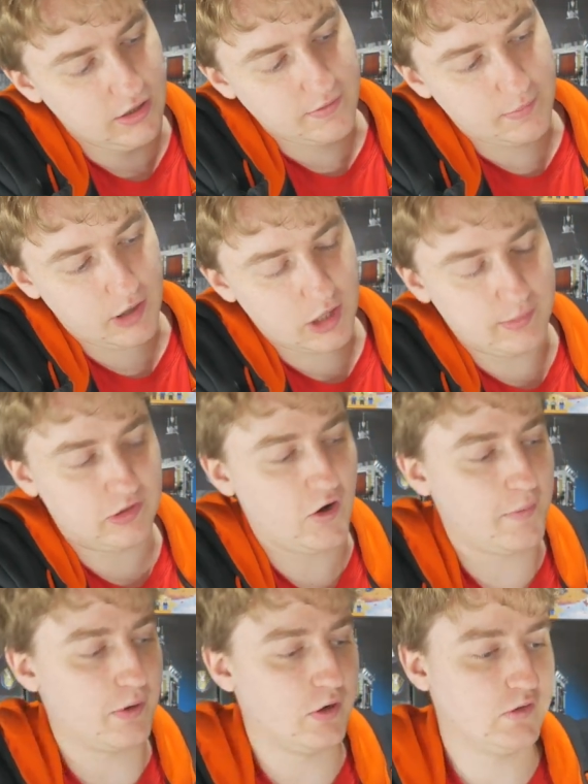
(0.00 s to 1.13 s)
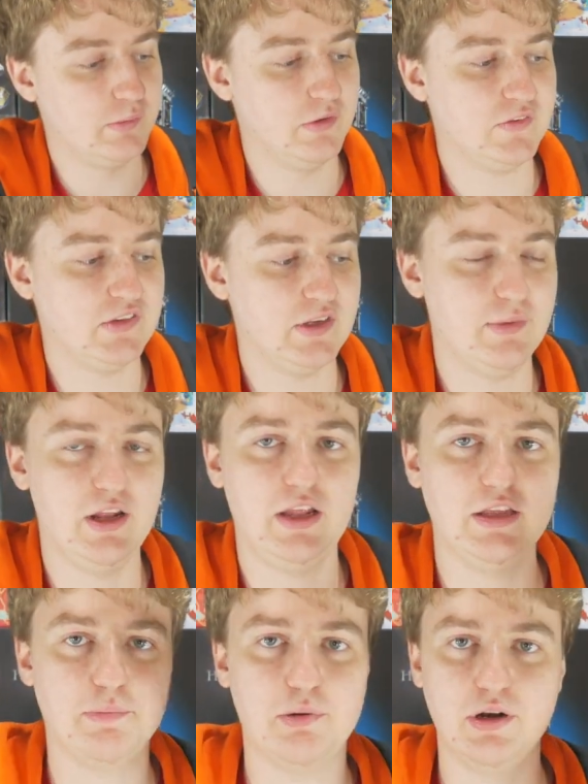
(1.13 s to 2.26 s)
the bottom and top, are also built the same, and then
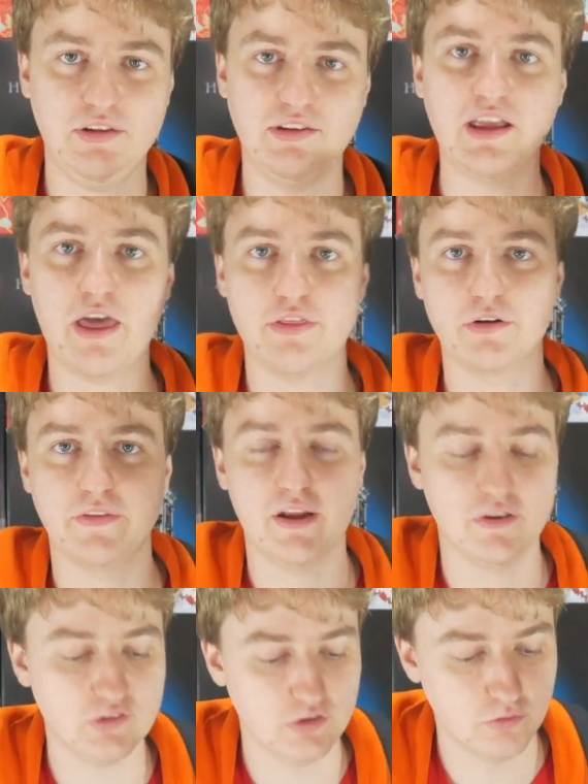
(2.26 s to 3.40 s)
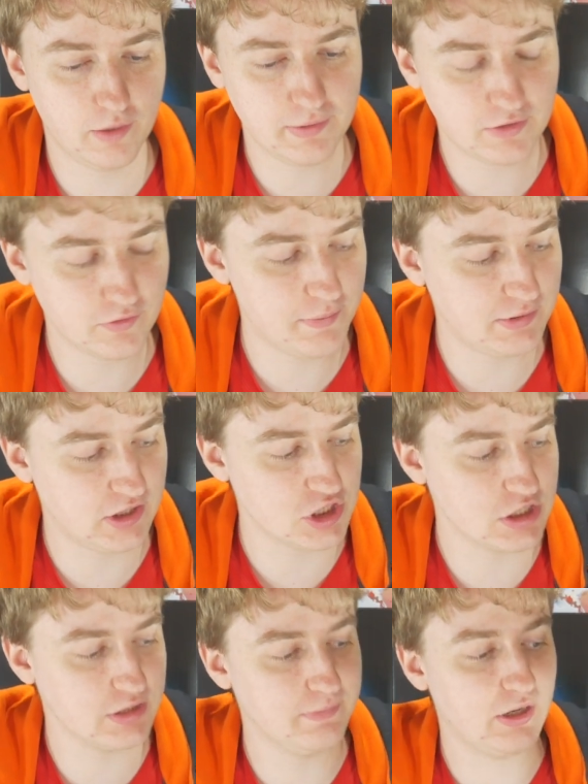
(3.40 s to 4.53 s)
you put it together there. So a bit of
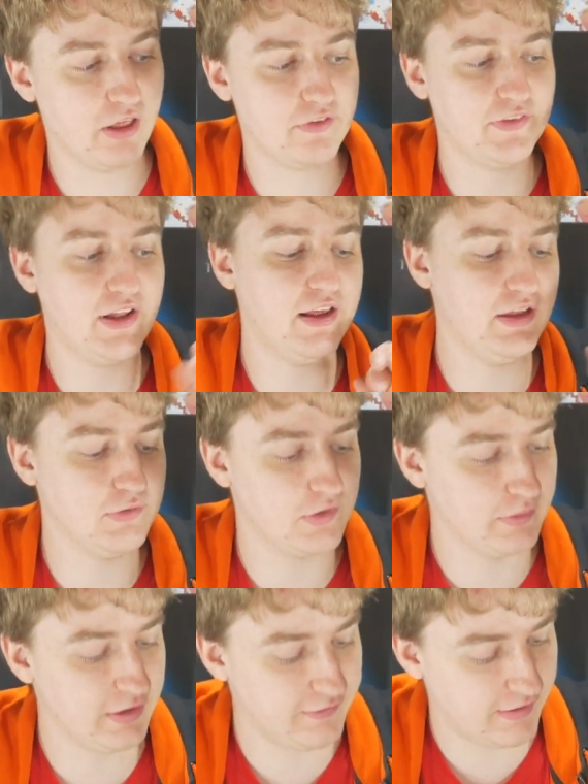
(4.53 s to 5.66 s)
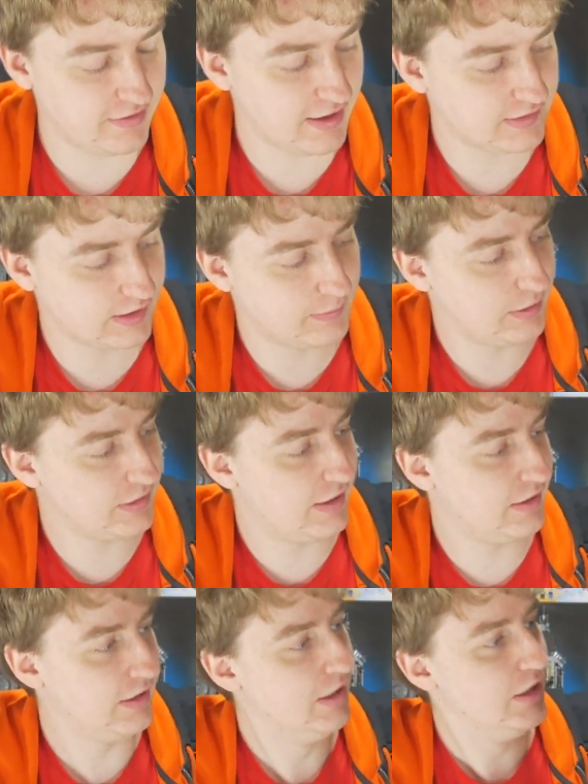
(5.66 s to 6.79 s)
repetition, but other than that, it was a really fantastic build,
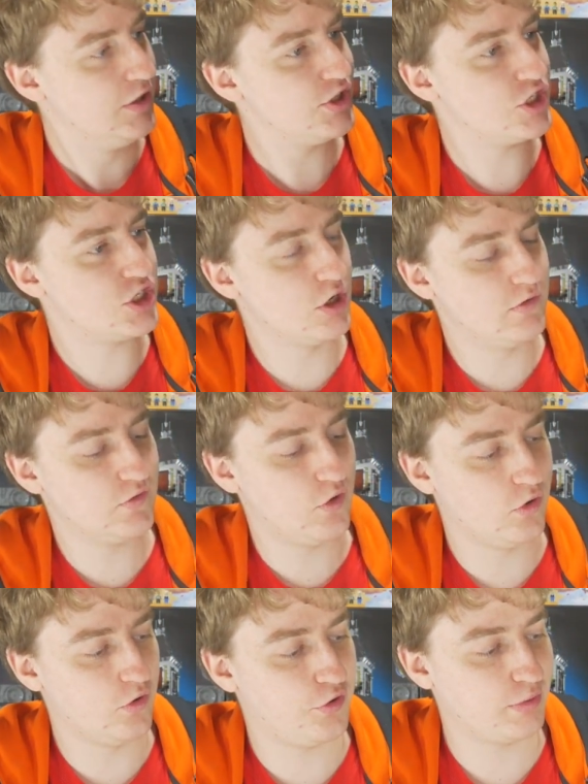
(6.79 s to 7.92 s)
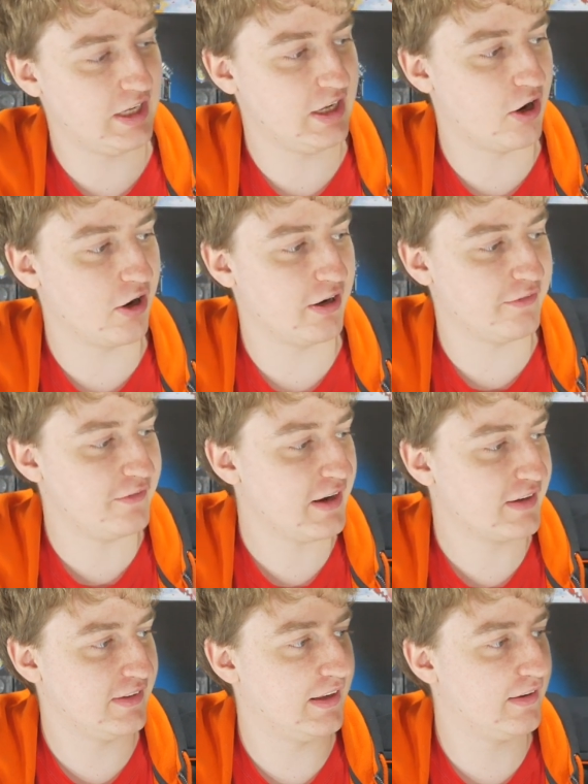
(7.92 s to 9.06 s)
and just shows the whole 3D art
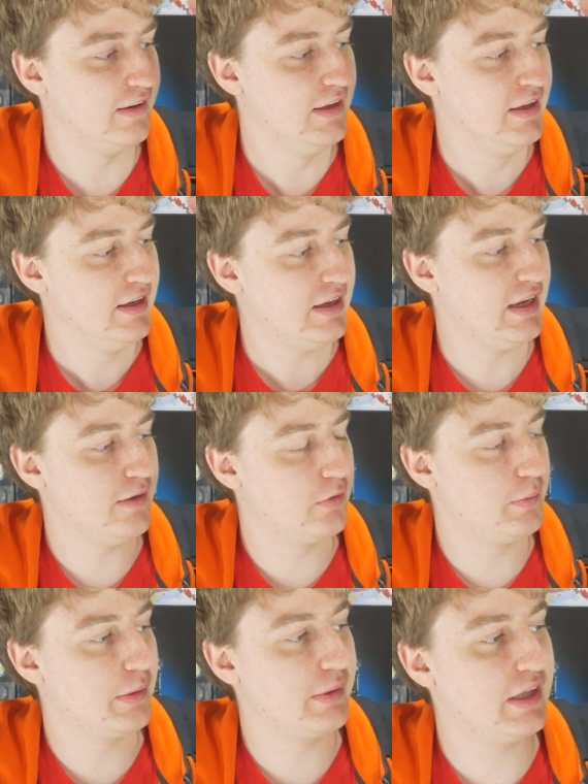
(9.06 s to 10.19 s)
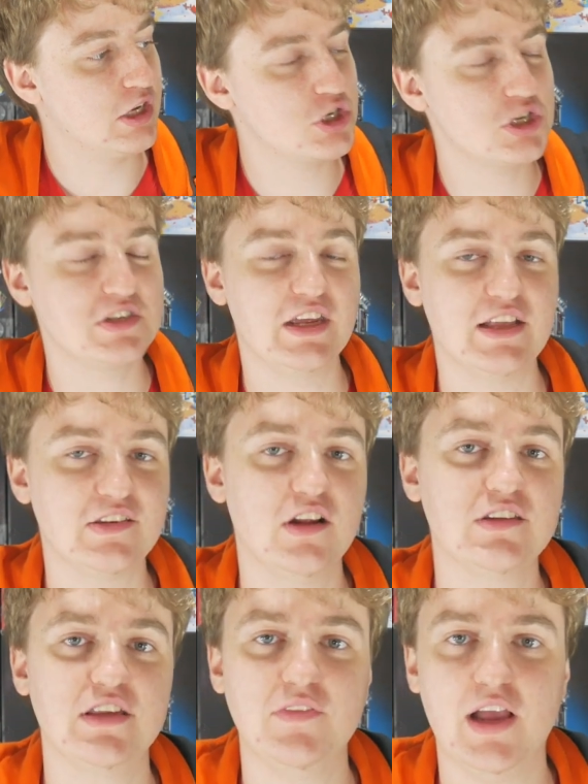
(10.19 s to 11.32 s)
effect, and it will be really interesting. It's
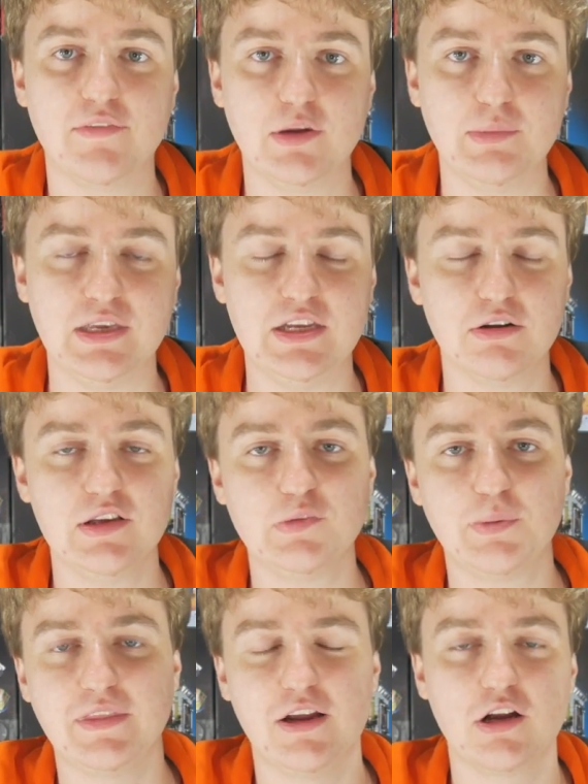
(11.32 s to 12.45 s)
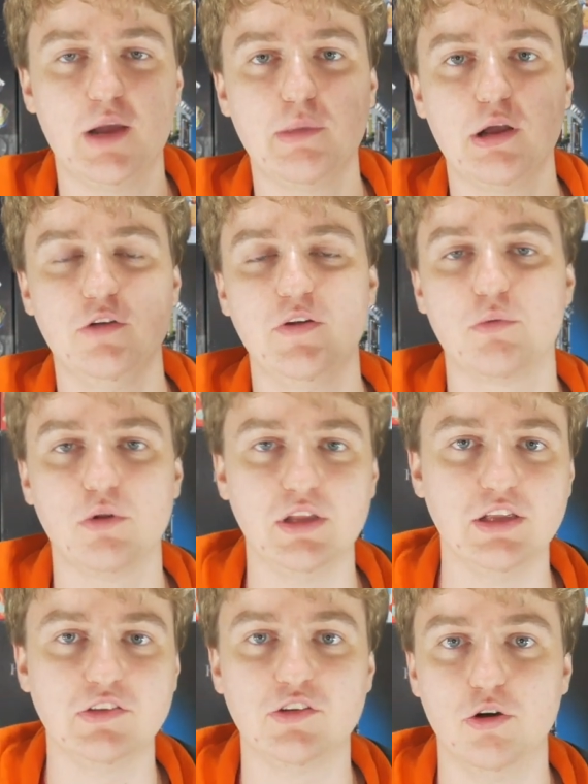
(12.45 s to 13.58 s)
not something I'm going to be curious, but they're coming out with a
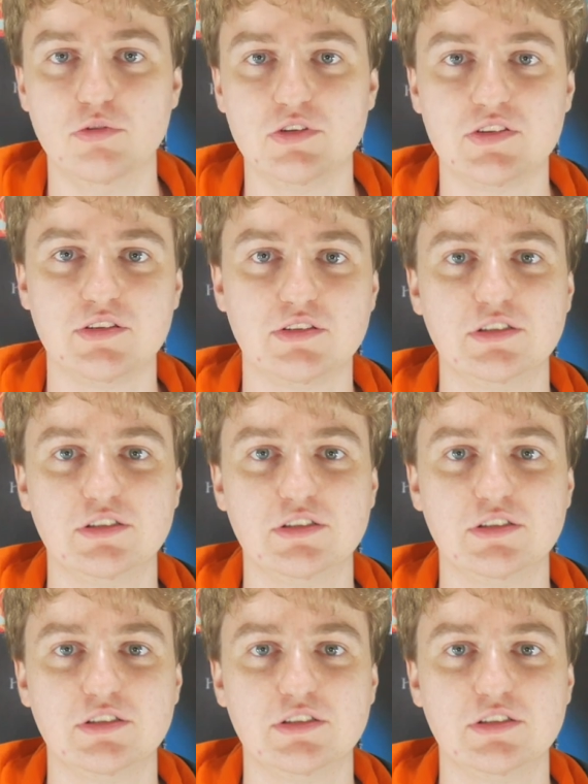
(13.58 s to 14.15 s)
Rolling Stones,